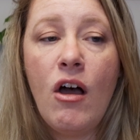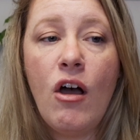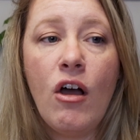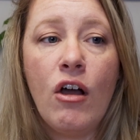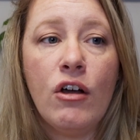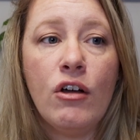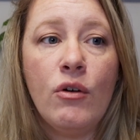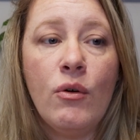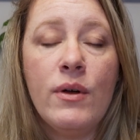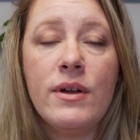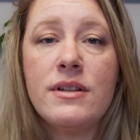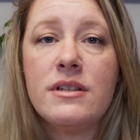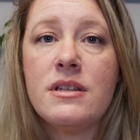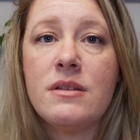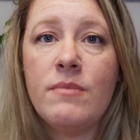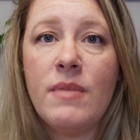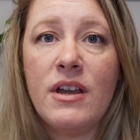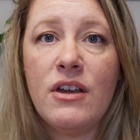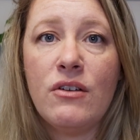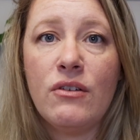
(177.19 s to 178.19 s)
are going
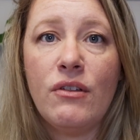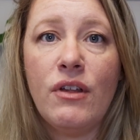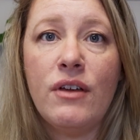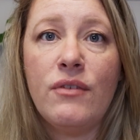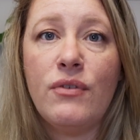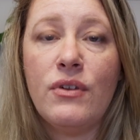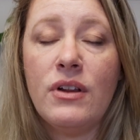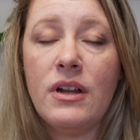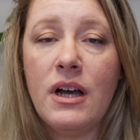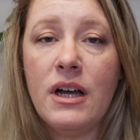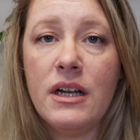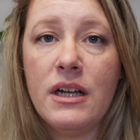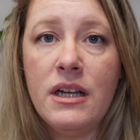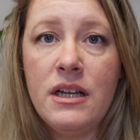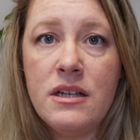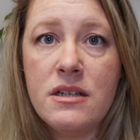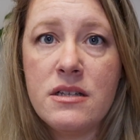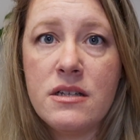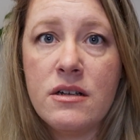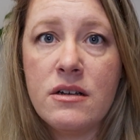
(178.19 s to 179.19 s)
to make your life a lot
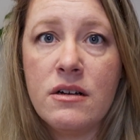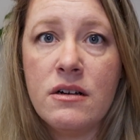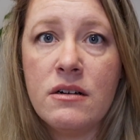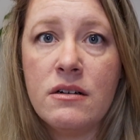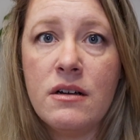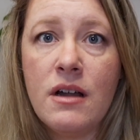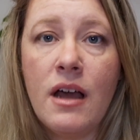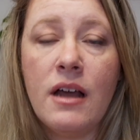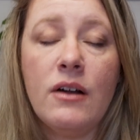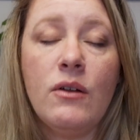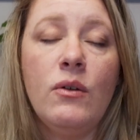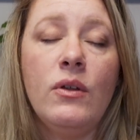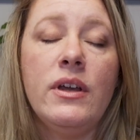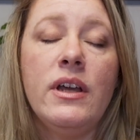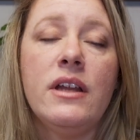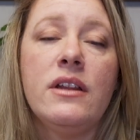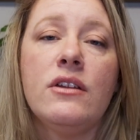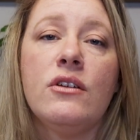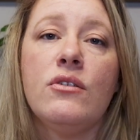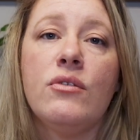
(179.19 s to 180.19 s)
easier, not
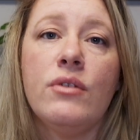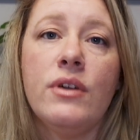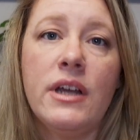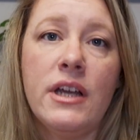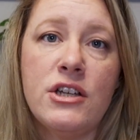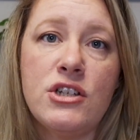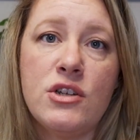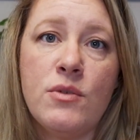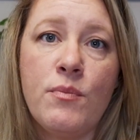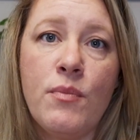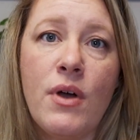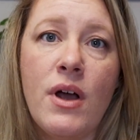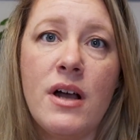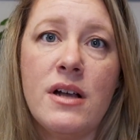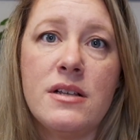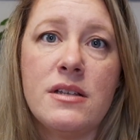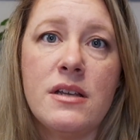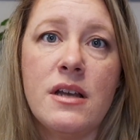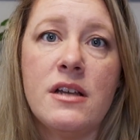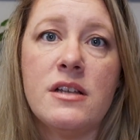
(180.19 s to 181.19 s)
only in the creation
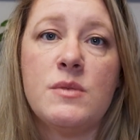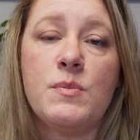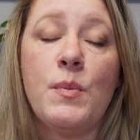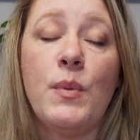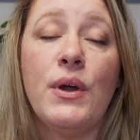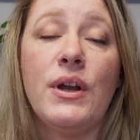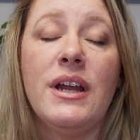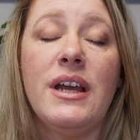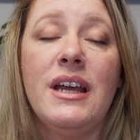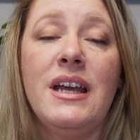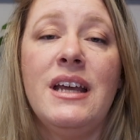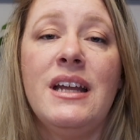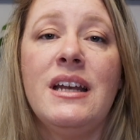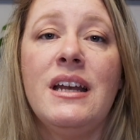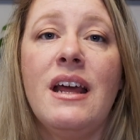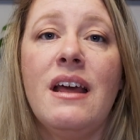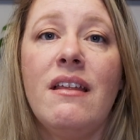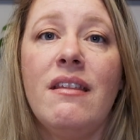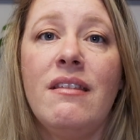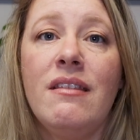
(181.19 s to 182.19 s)
process, but
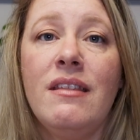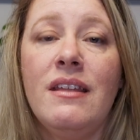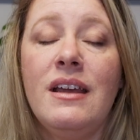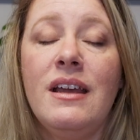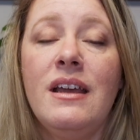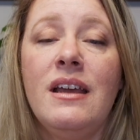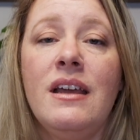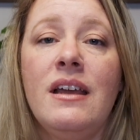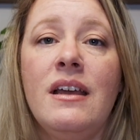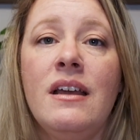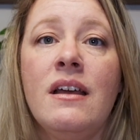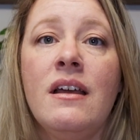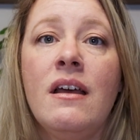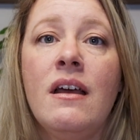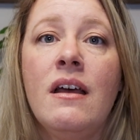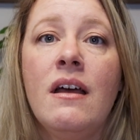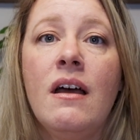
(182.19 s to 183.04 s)
in the